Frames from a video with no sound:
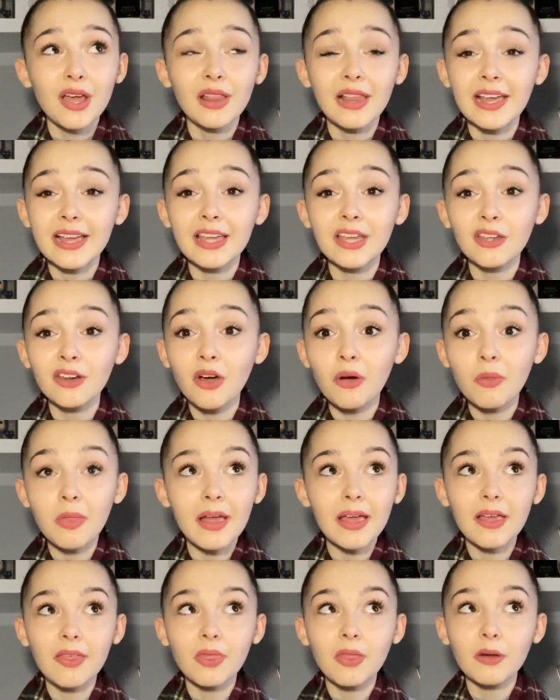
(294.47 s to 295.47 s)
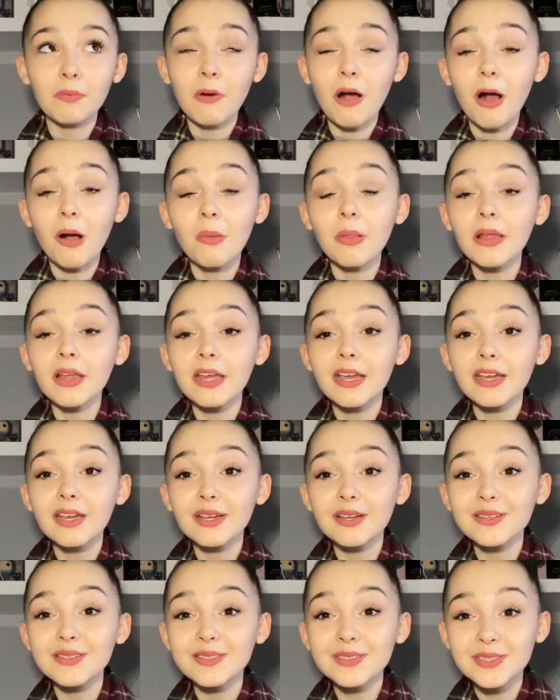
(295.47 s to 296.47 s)
Like, you know, like they
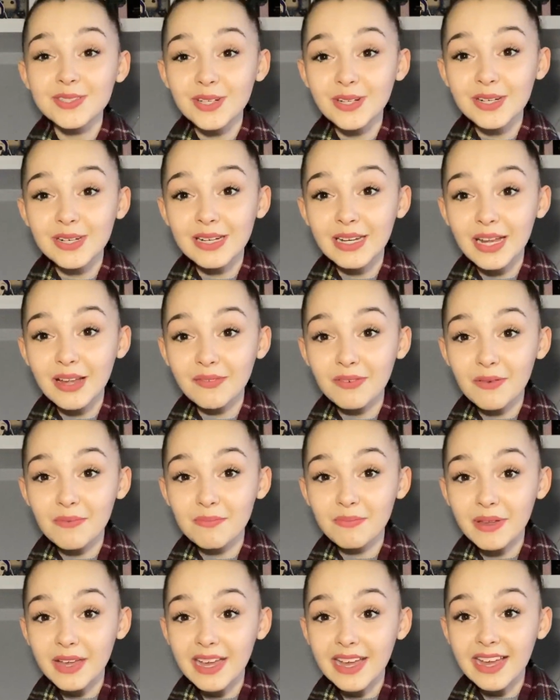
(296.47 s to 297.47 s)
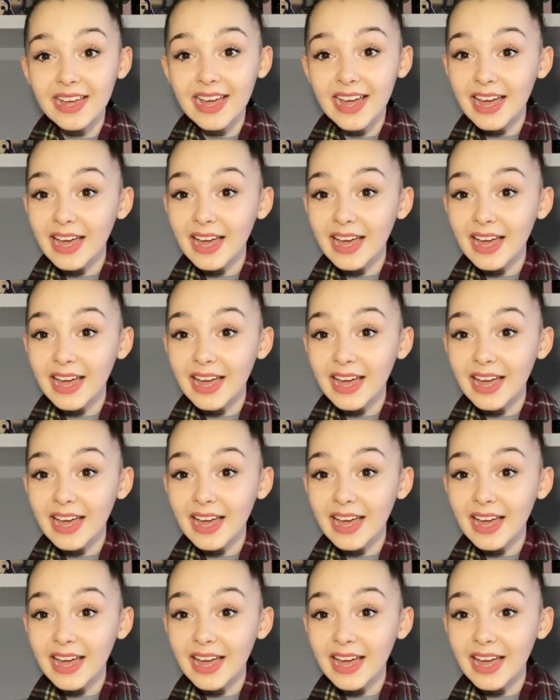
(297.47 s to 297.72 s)
probably shouldn't even be